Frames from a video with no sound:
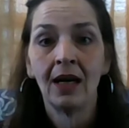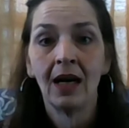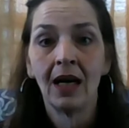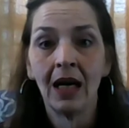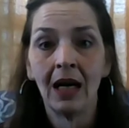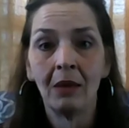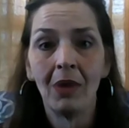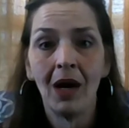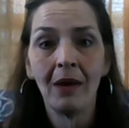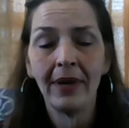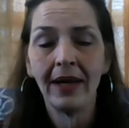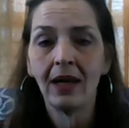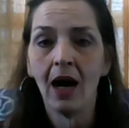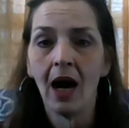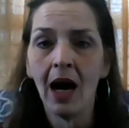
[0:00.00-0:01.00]
I
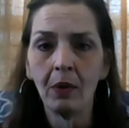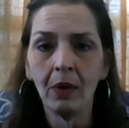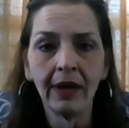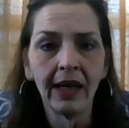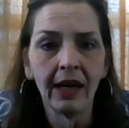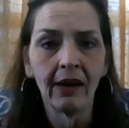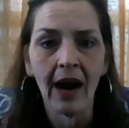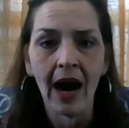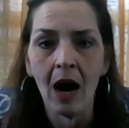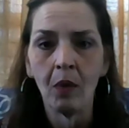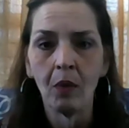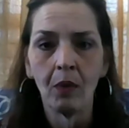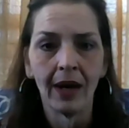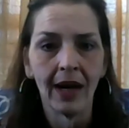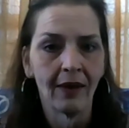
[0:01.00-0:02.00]
mean, I will hear
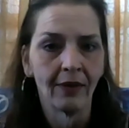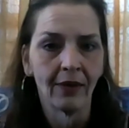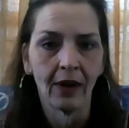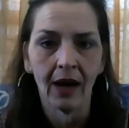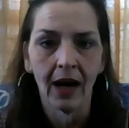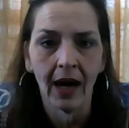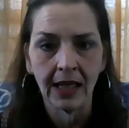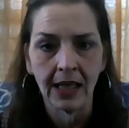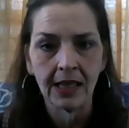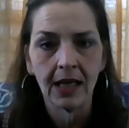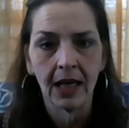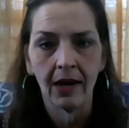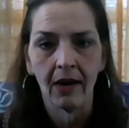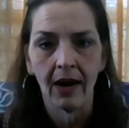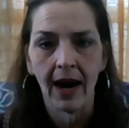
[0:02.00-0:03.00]
out whatever I need
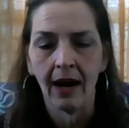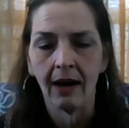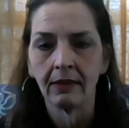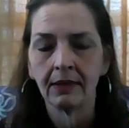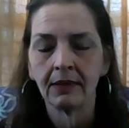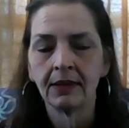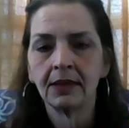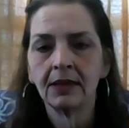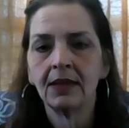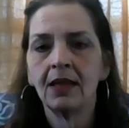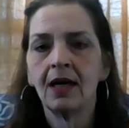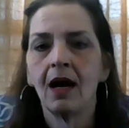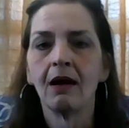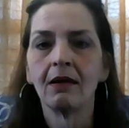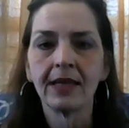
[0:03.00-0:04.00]
to hear out.
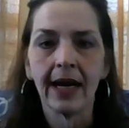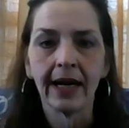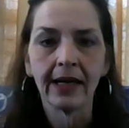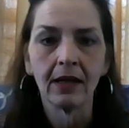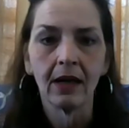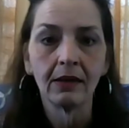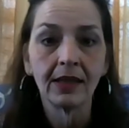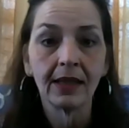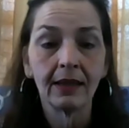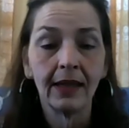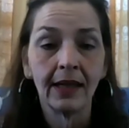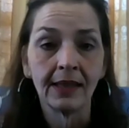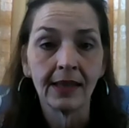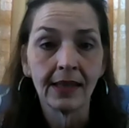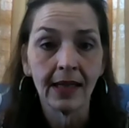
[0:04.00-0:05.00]
I'll take it all
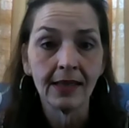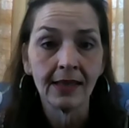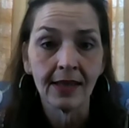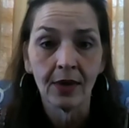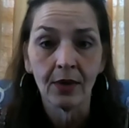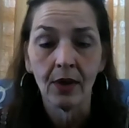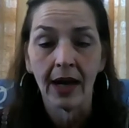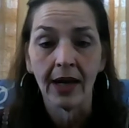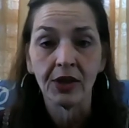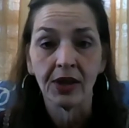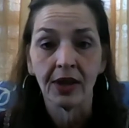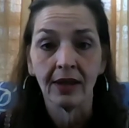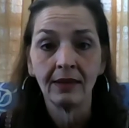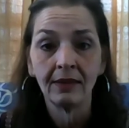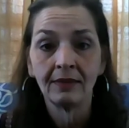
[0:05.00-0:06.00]
into
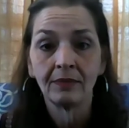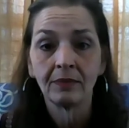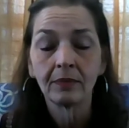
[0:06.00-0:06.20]
consideration.